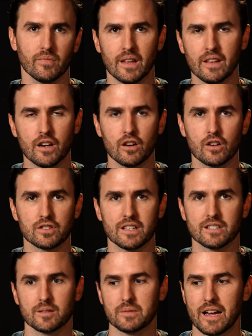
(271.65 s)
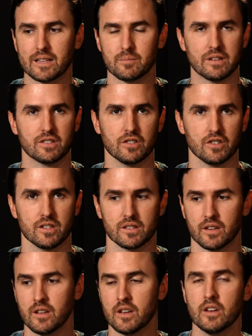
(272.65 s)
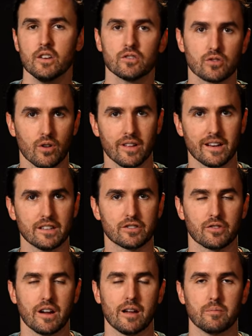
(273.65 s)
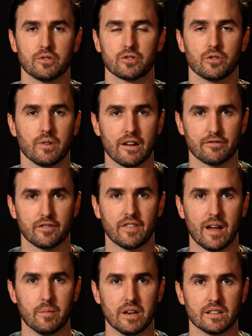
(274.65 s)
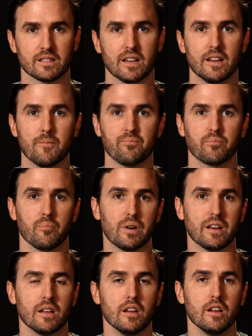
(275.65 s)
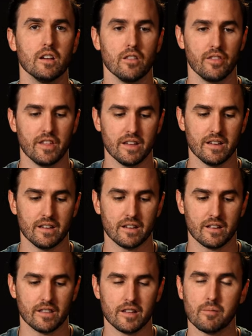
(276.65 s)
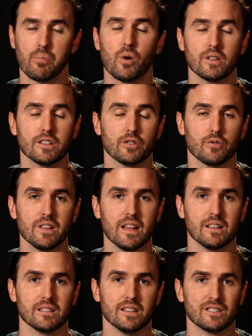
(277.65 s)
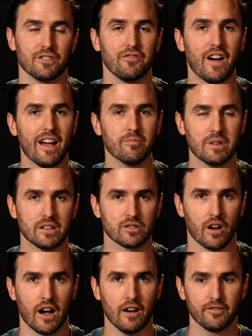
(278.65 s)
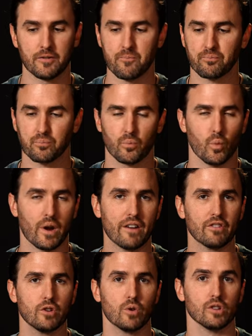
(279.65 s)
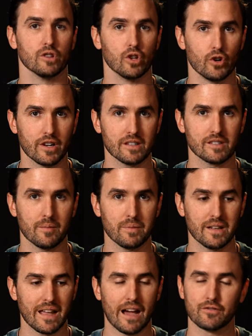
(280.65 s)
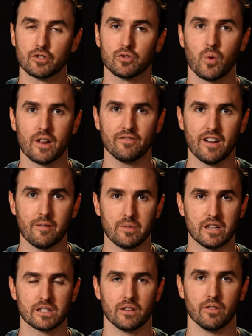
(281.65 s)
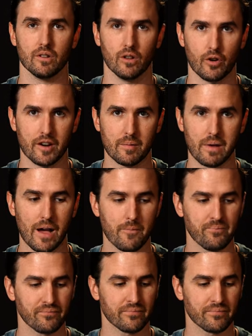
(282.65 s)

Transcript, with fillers: and then I'll go send some text messages and scroll on Instagram and screw around for 5 minutes. But the important thing to realize is the 5 minutes off, whenever you're learning something after 25 minutes of a learning bout,